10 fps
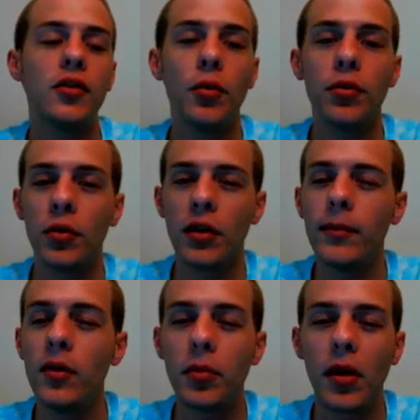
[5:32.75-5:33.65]
go through a
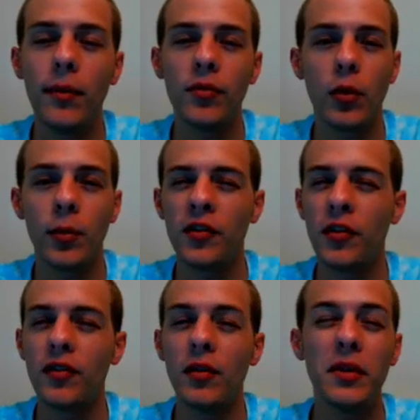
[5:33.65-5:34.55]
couple of problems where we
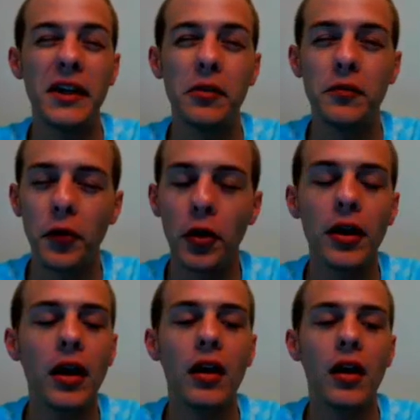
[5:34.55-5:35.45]
just simply
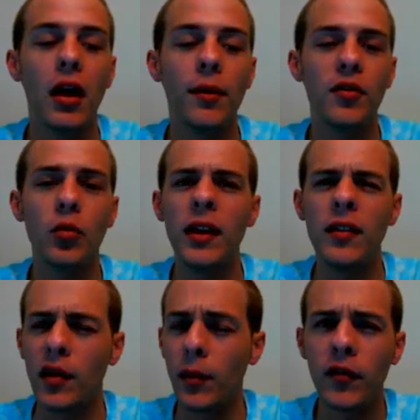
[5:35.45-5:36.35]
convert uh,
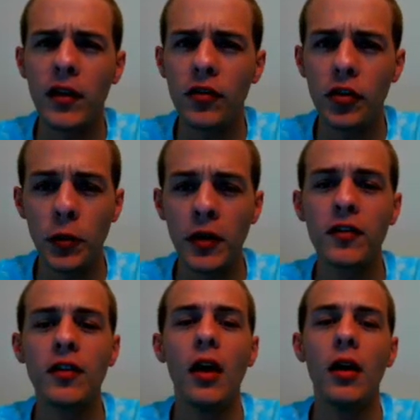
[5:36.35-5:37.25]
between some of these
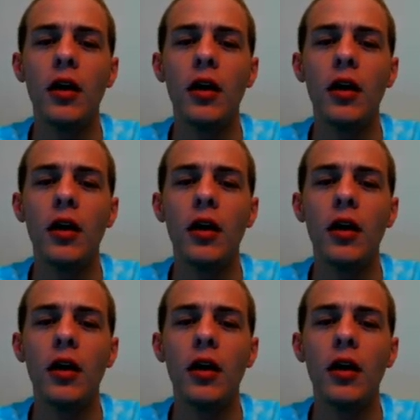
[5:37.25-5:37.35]
units